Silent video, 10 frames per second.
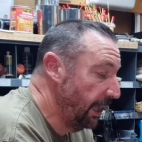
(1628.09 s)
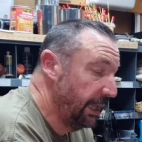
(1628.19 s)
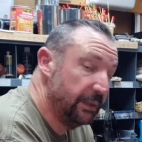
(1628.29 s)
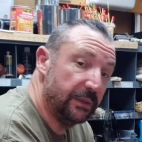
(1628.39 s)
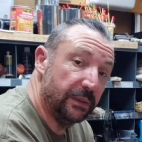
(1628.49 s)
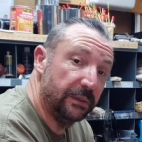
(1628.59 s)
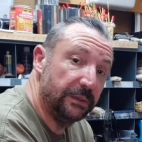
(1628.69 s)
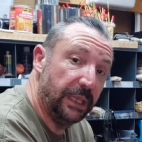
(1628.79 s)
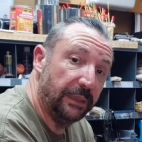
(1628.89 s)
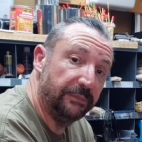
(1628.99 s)
And
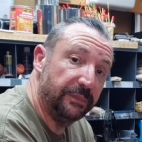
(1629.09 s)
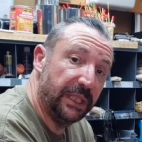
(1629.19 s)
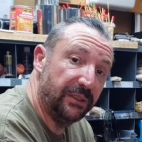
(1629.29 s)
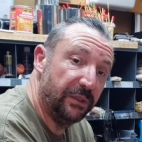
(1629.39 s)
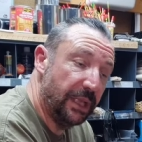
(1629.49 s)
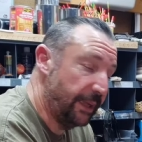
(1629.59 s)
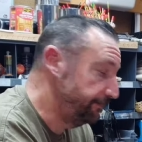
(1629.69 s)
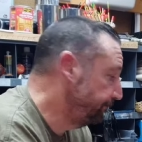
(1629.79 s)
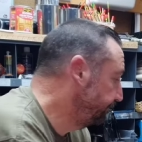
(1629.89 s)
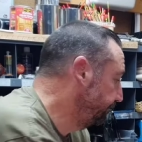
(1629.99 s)
yeah, let's do
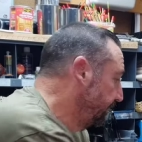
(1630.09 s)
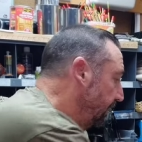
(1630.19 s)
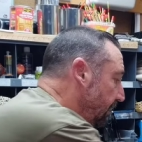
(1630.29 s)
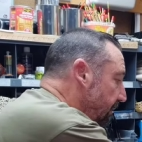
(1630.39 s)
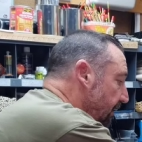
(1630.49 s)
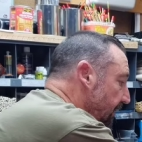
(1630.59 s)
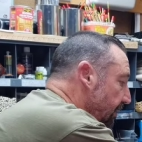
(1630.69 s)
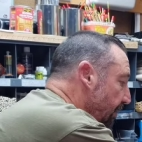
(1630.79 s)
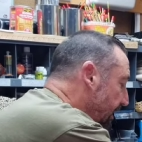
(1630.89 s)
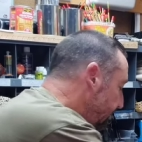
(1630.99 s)
that. So I
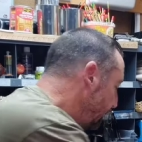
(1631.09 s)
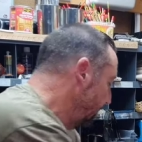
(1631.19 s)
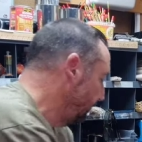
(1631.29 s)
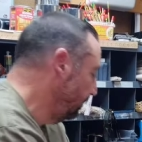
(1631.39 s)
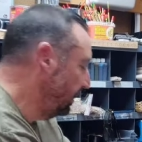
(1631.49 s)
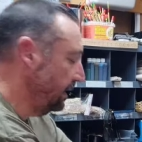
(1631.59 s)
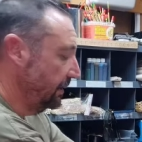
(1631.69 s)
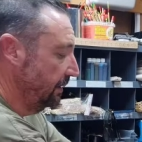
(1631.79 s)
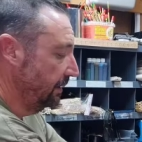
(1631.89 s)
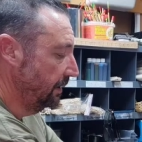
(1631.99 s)
need a pencil and a
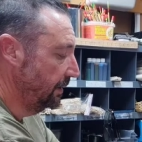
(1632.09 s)
ruler.